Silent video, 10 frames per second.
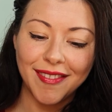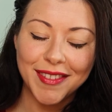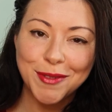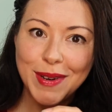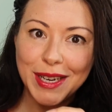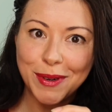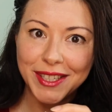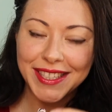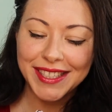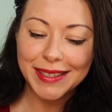It's really
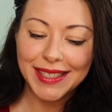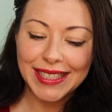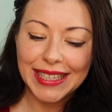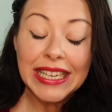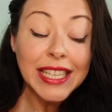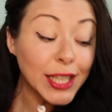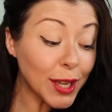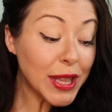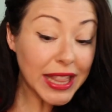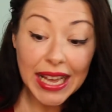quite exciting.
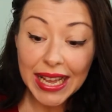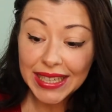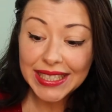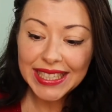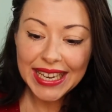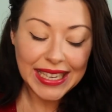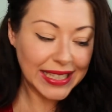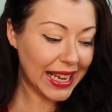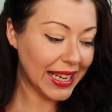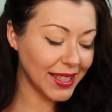So that
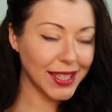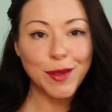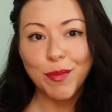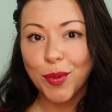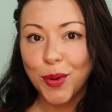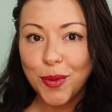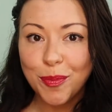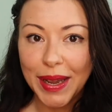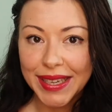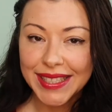is a simple
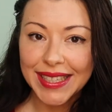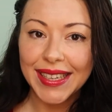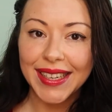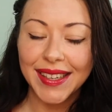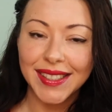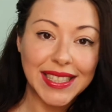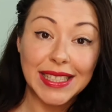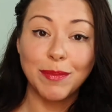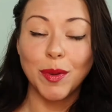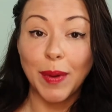basic, I say
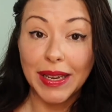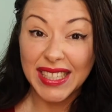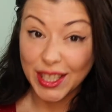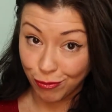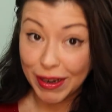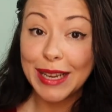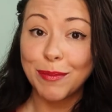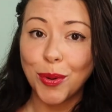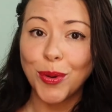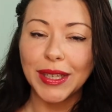simple basic, it's a really
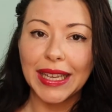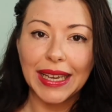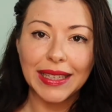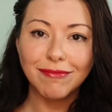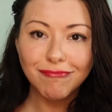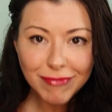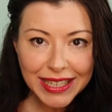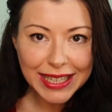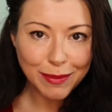important kit for